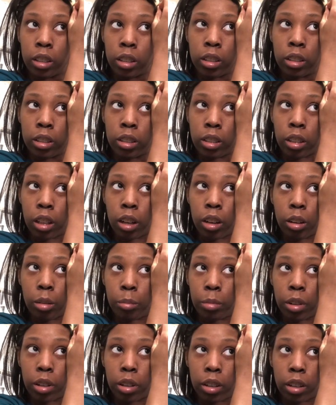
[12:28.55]
So I'm
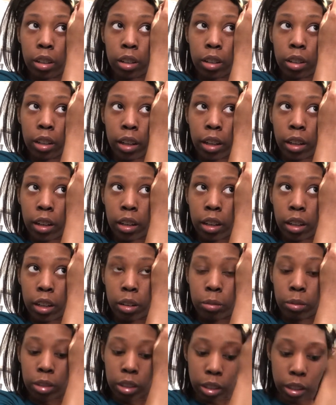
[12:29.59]
gonna lay another
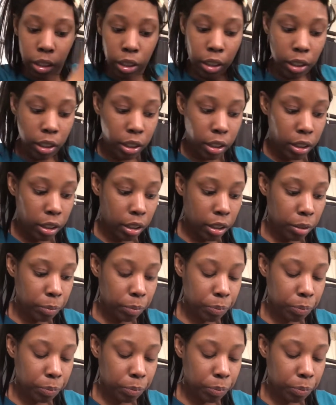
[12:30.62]
one here.